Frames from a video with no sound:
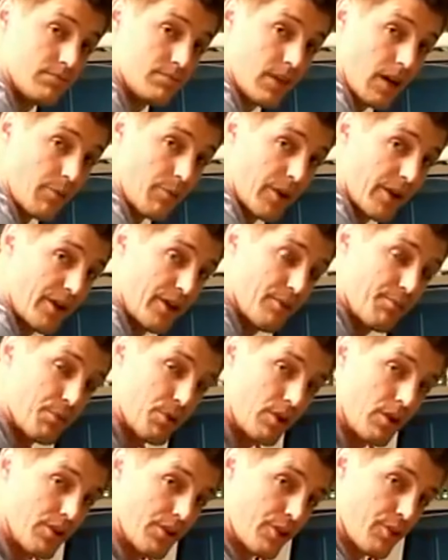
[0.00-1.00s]
I'm ready to
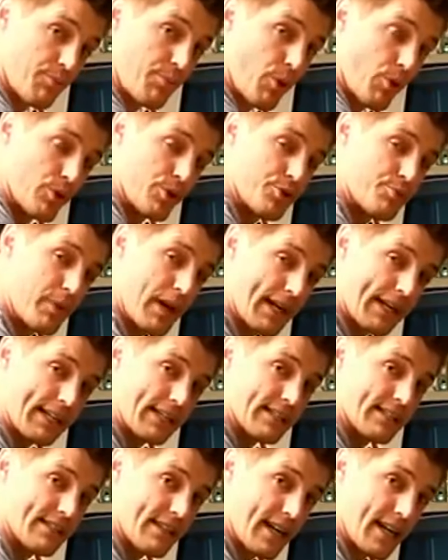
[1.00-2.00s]
put all the components back
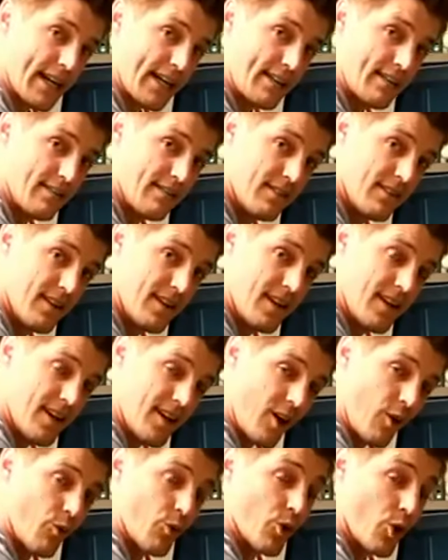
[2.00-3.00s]
inside,
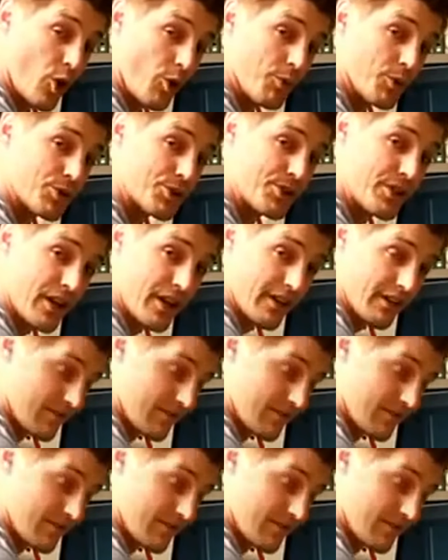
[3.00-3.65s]
and we're almost done.